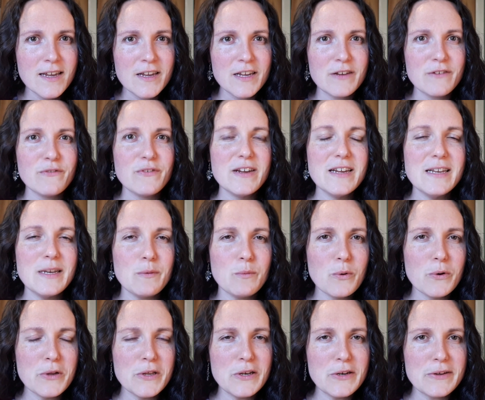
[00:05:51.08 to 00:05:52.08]

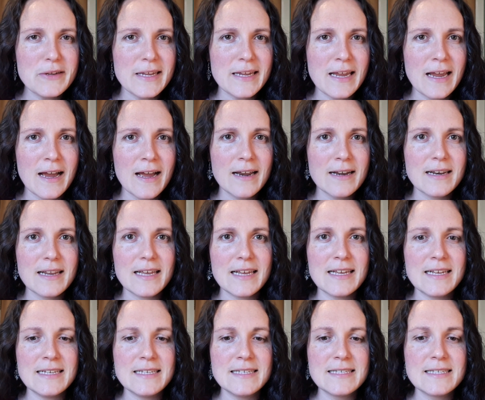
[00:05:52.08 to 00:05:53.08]
What you're looking at
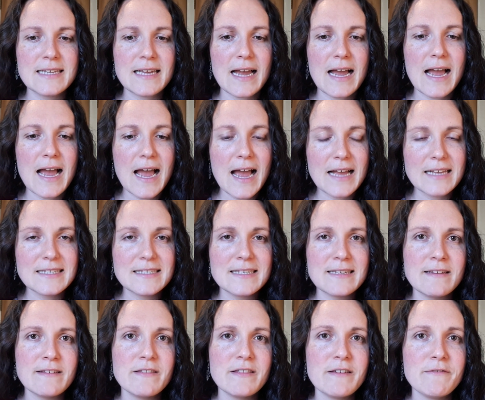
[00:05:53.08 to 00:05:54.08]
is, has
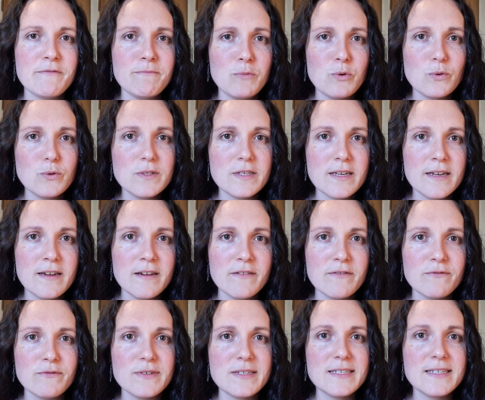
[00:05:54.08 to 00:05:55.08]
the mortar
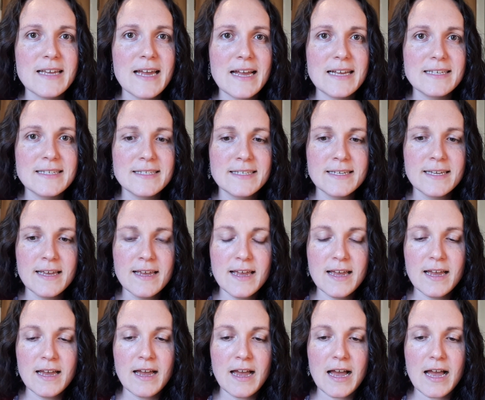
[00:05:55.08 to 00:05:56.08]
recessed
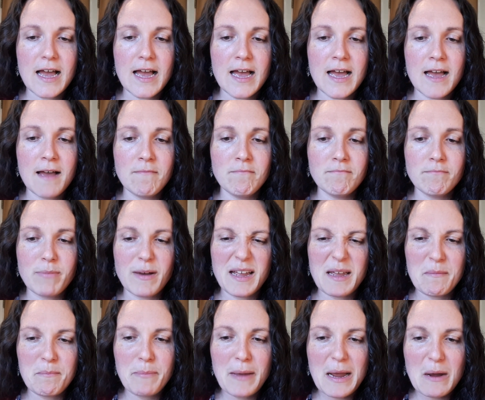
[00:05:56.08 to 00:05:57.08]
by
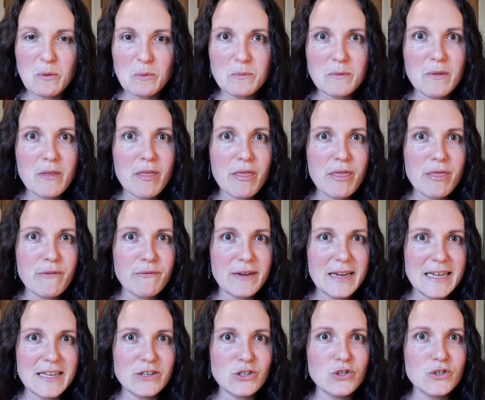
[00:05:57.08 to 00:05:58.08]
about
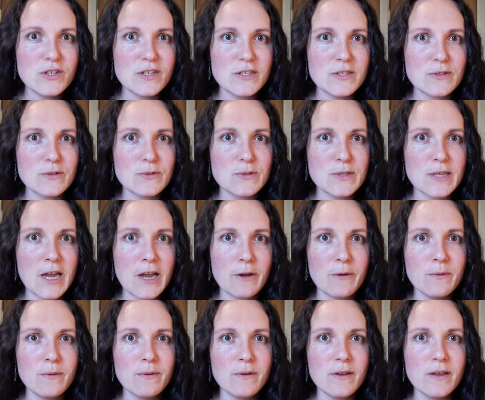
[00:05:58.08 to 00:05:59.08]
3 inches or so?
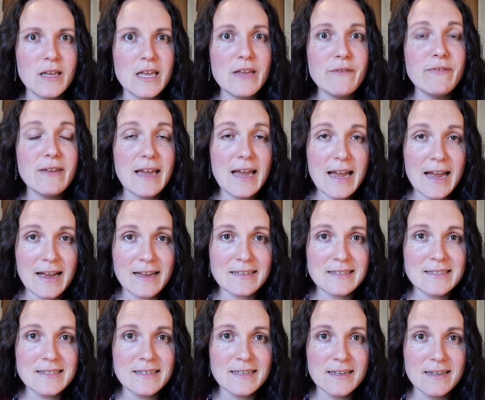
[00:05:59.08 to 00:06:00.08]
If it
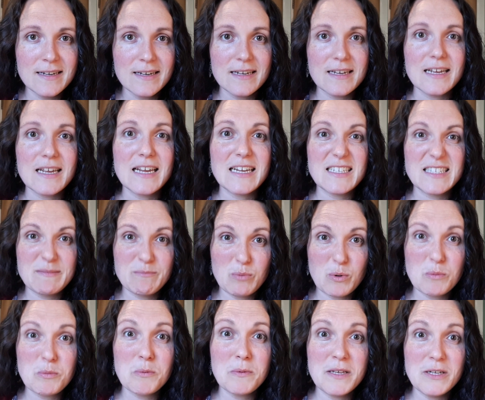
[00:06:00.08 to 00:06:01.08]
has, it's
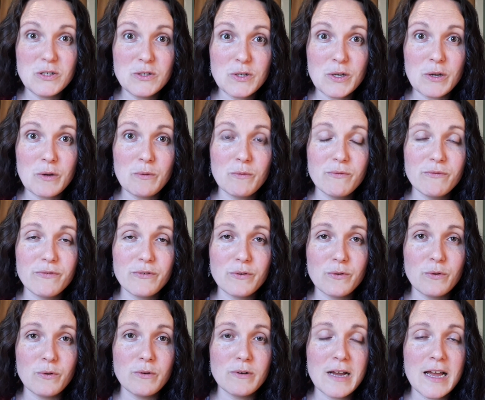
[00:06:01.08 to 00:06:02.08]
probably due
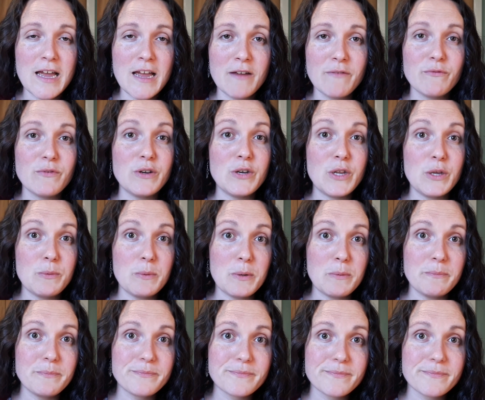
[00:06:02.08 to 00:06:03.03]
for renewal.